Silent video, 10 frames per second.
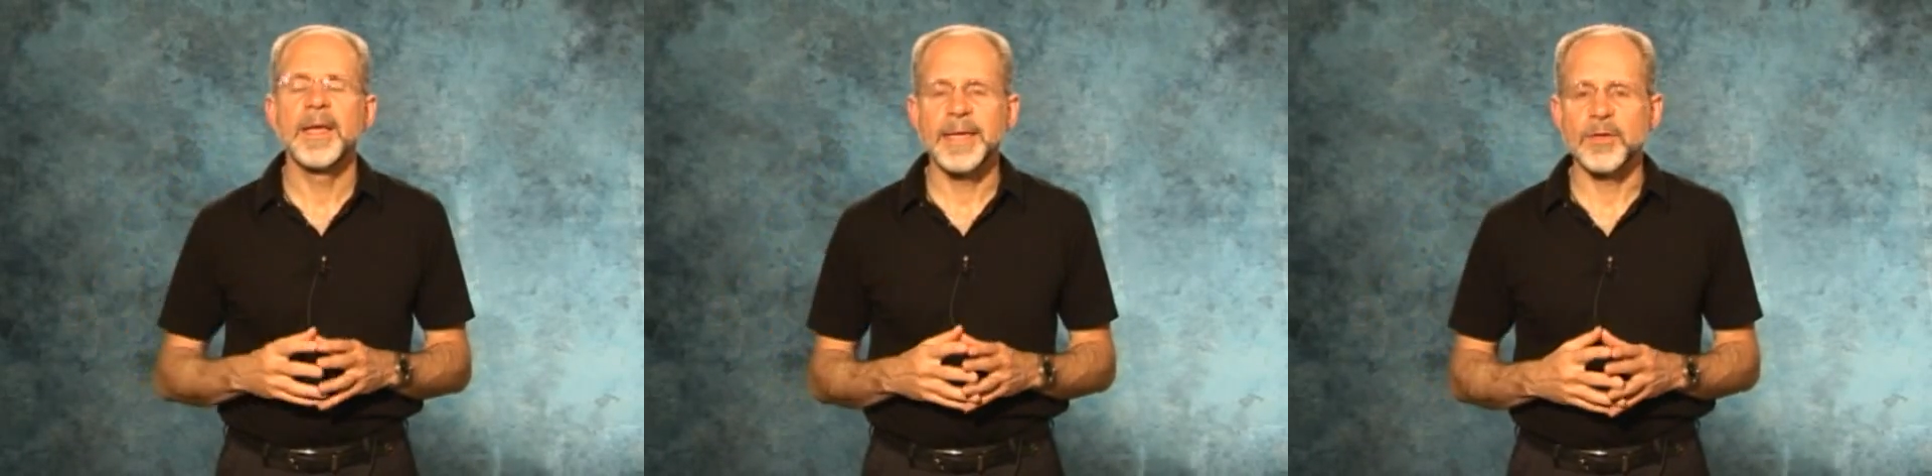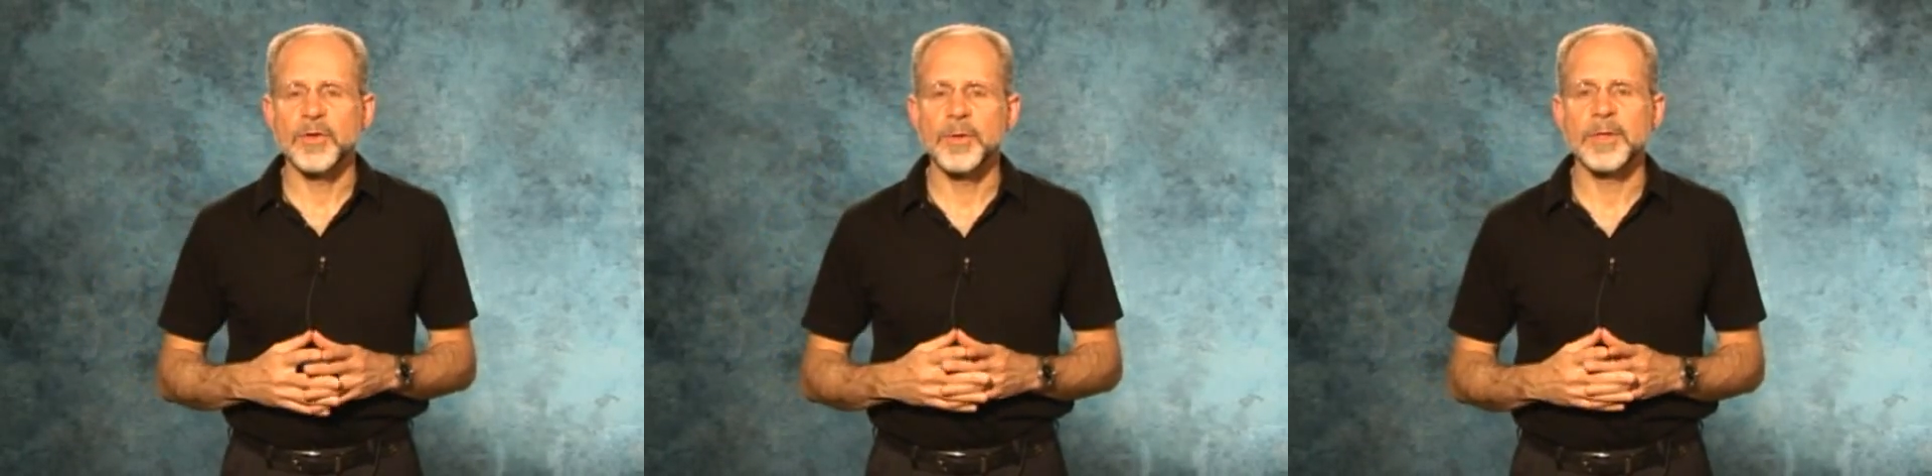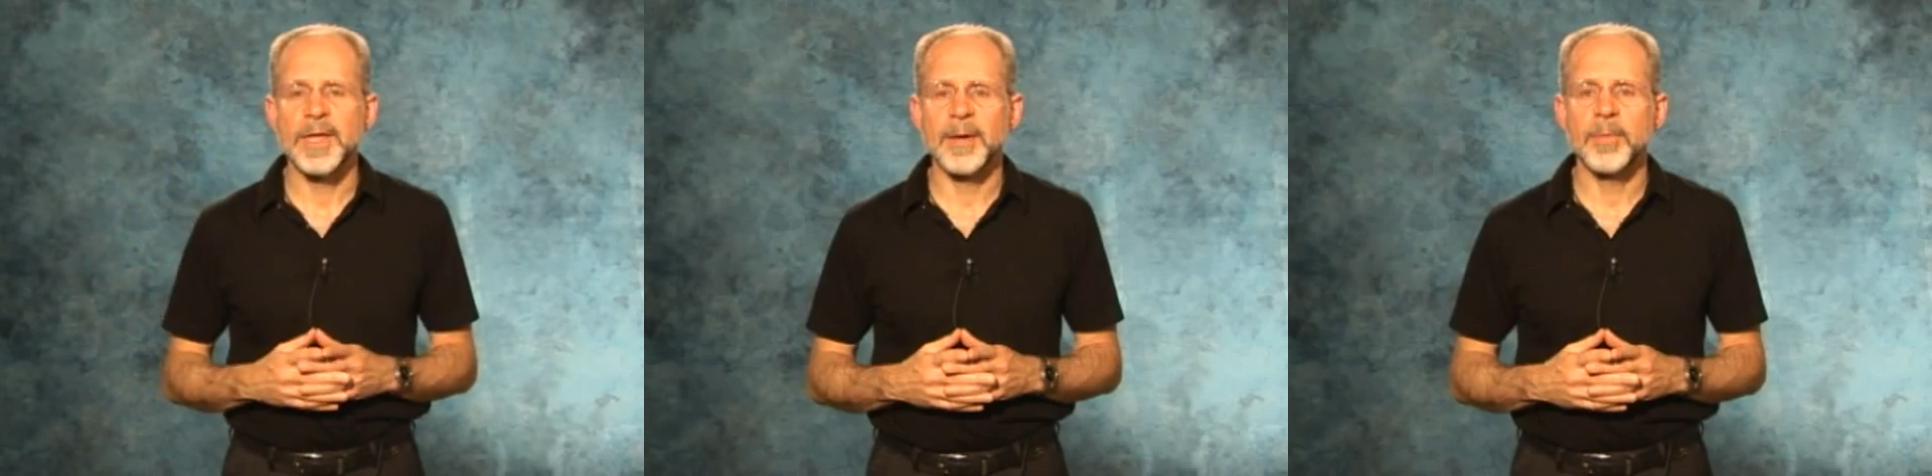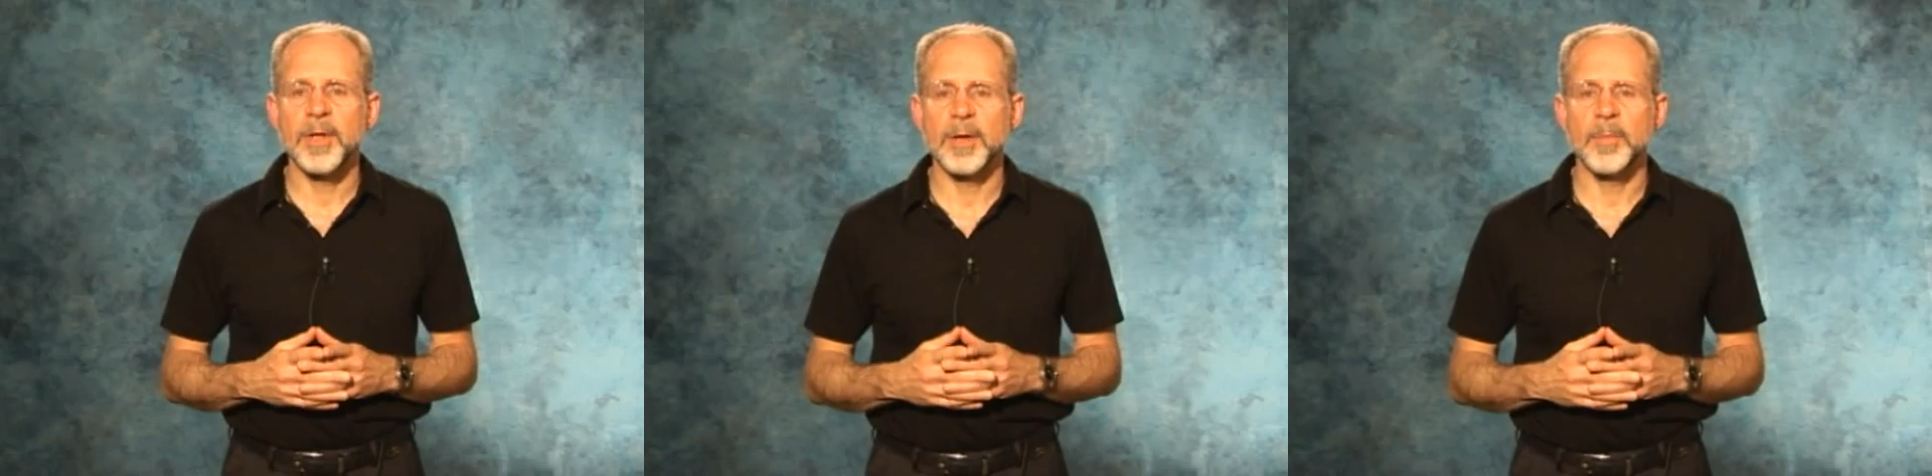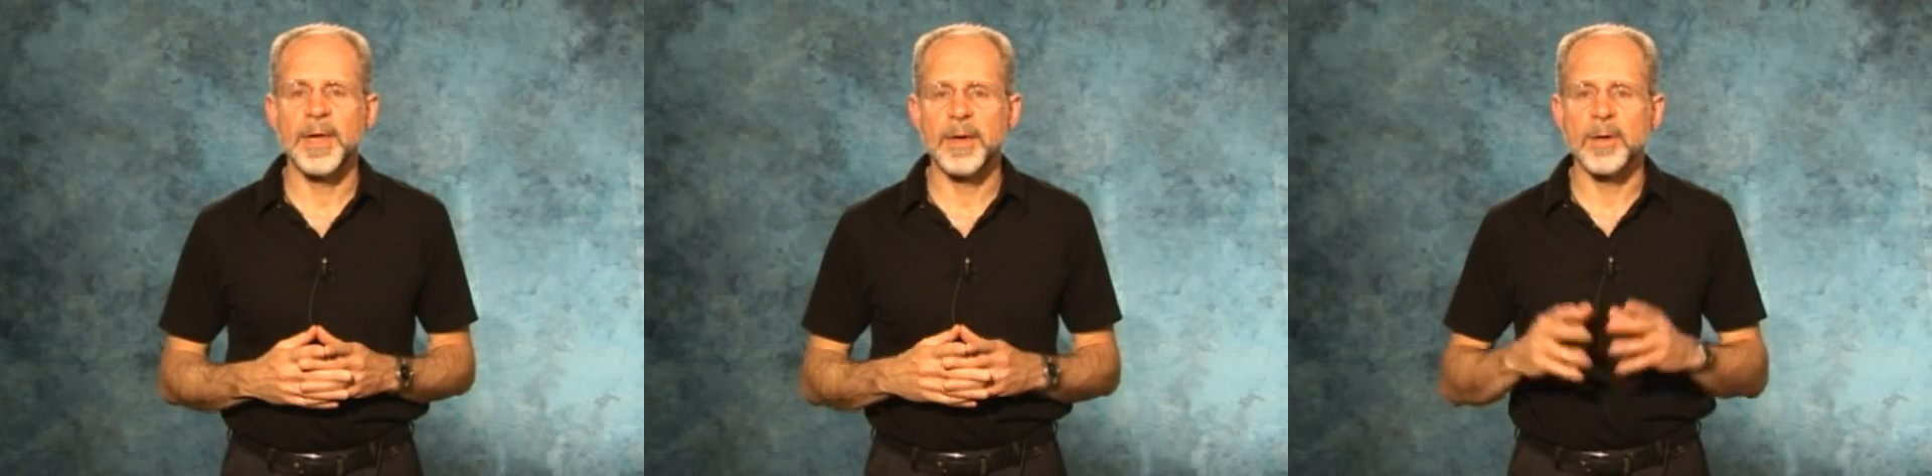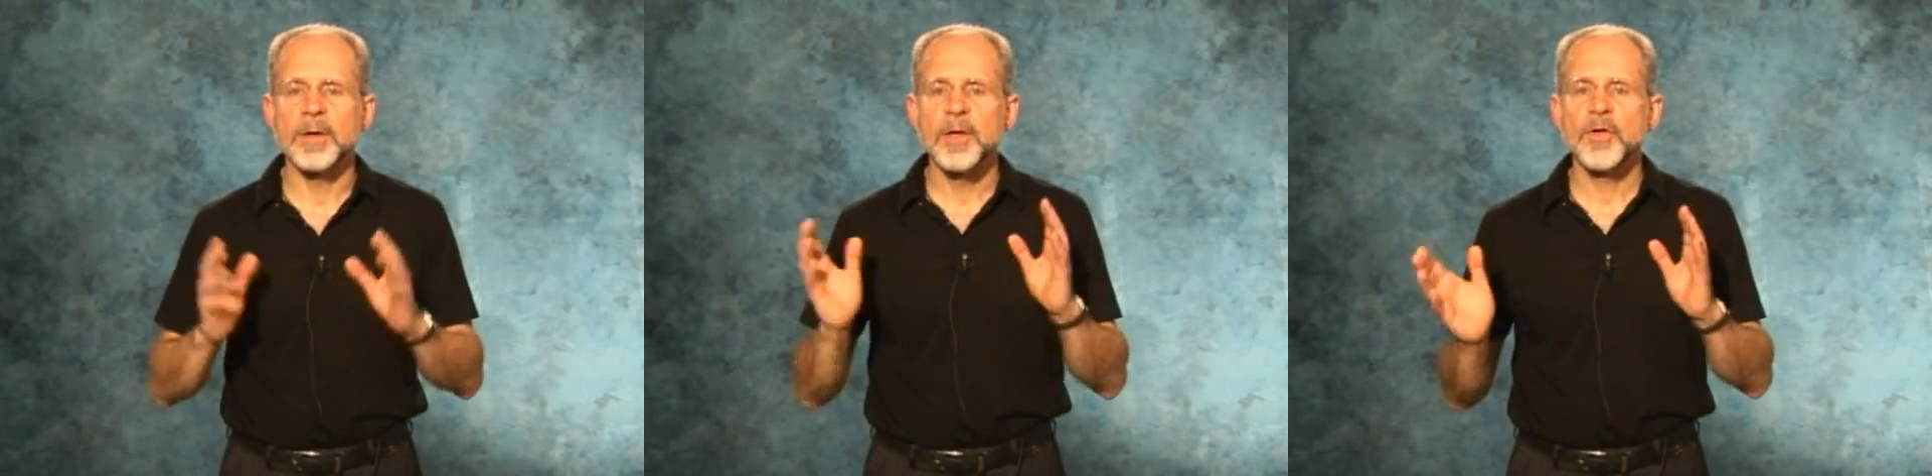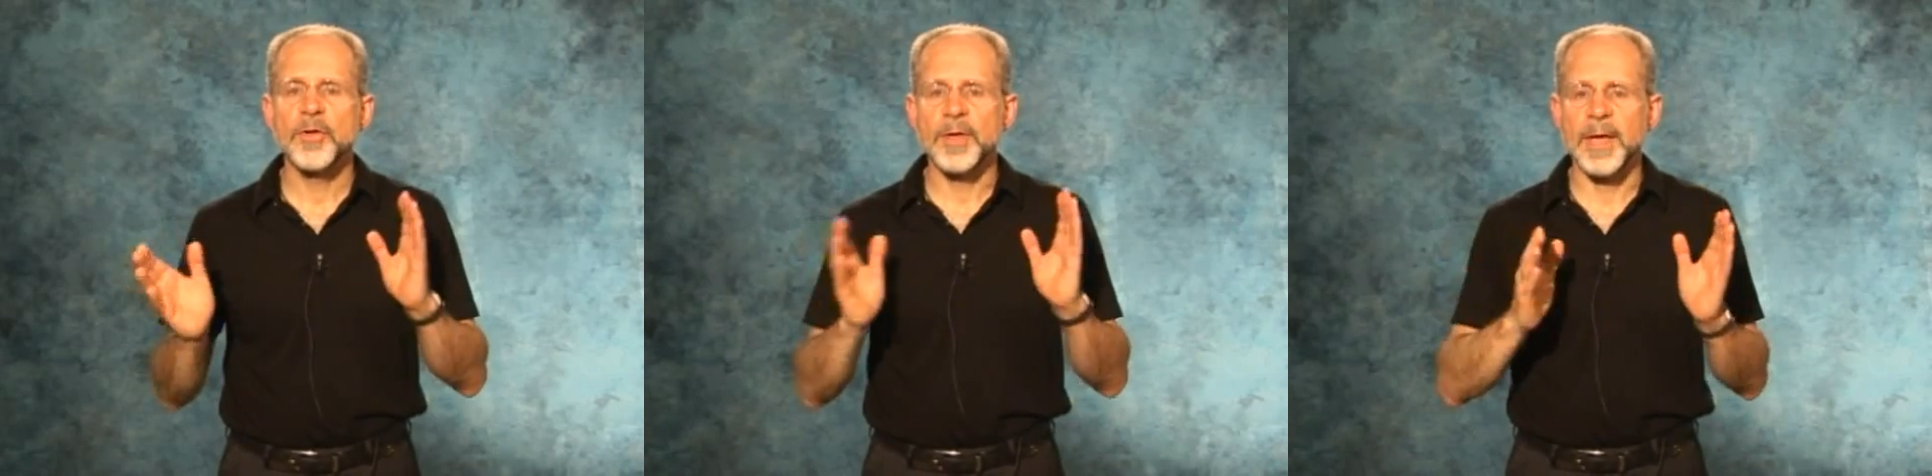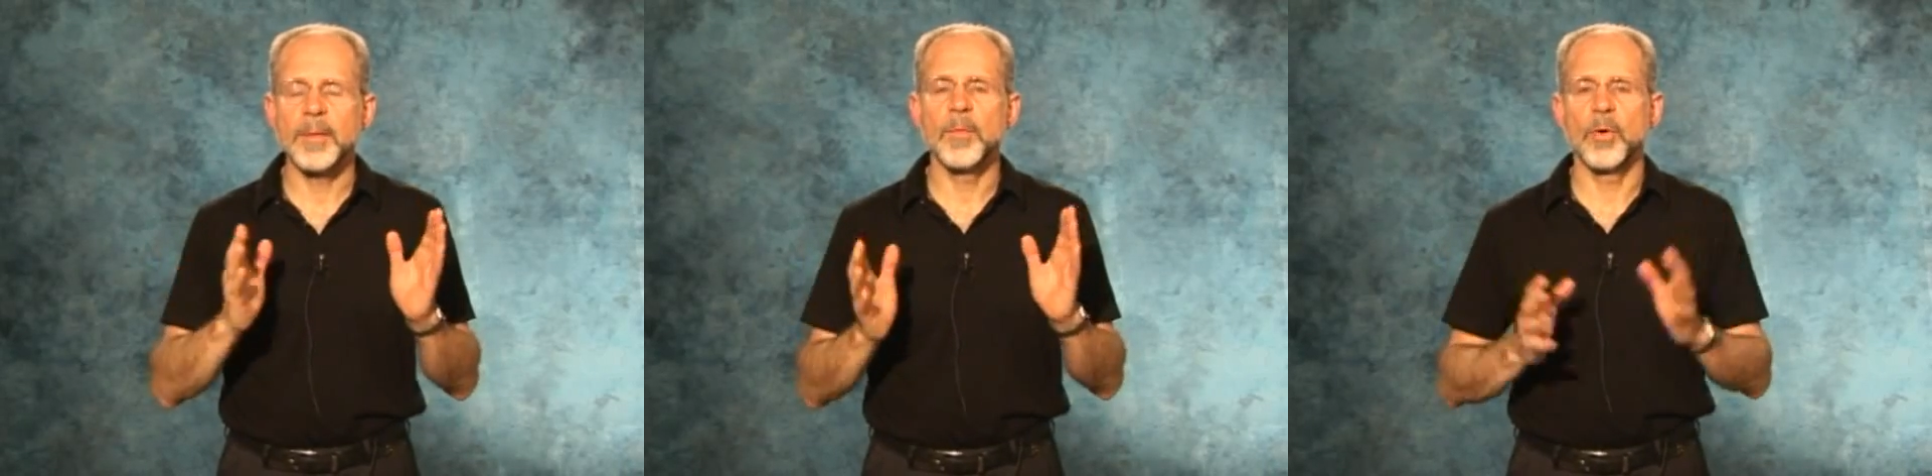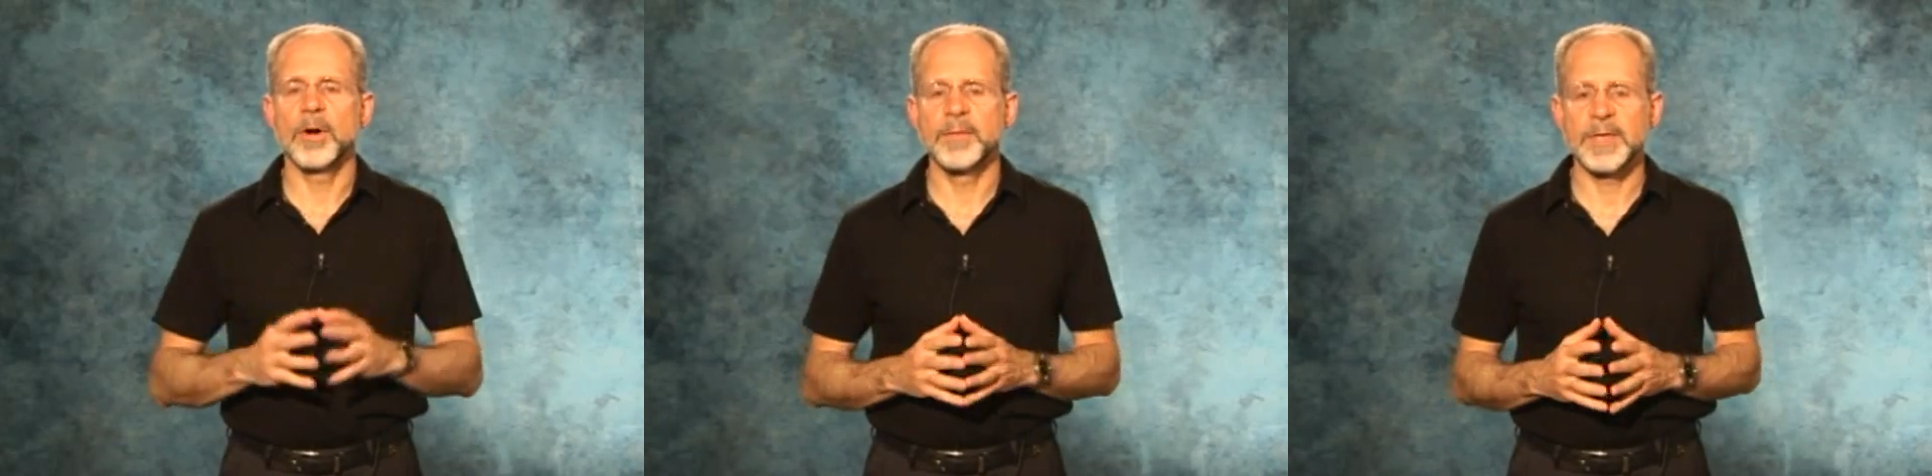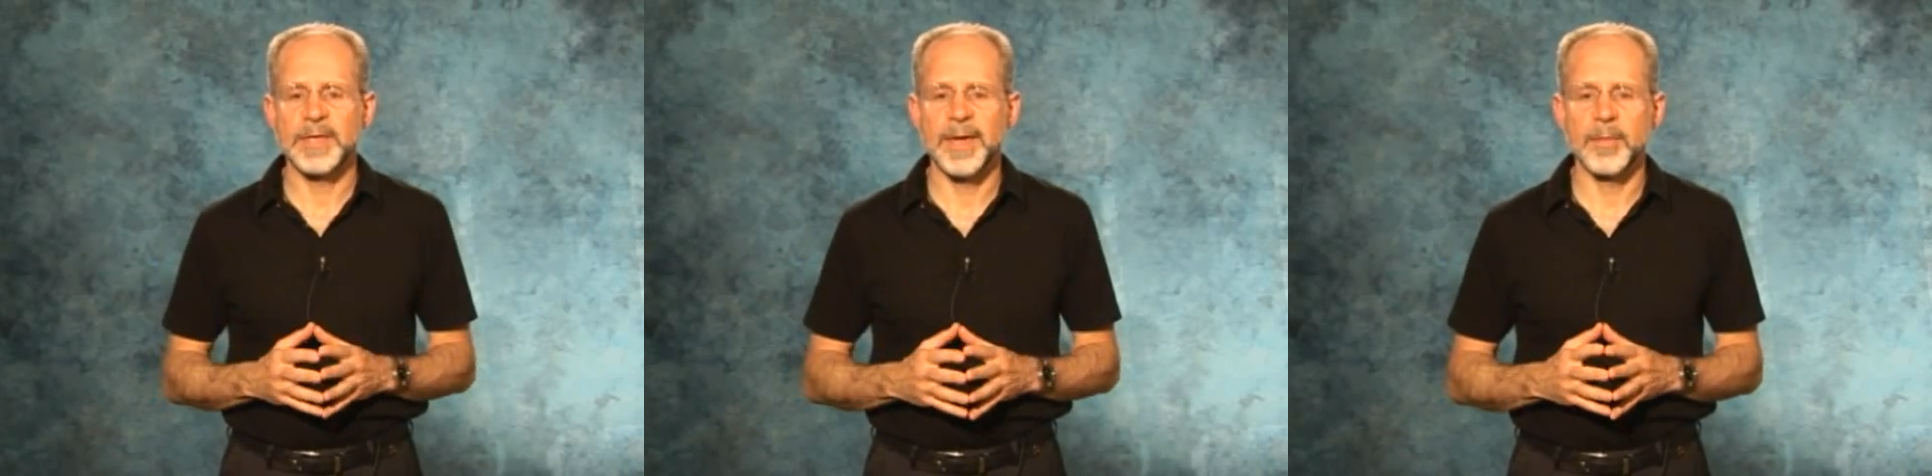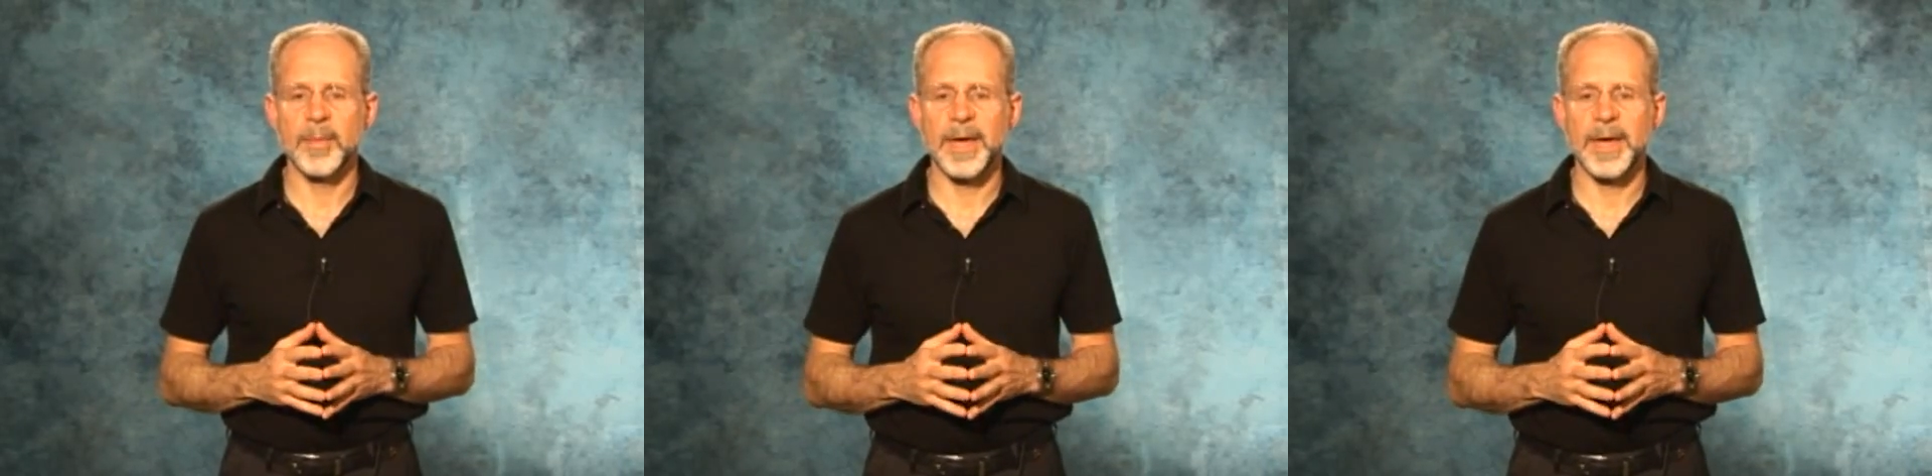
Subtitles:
insert that plug better to get more of a sound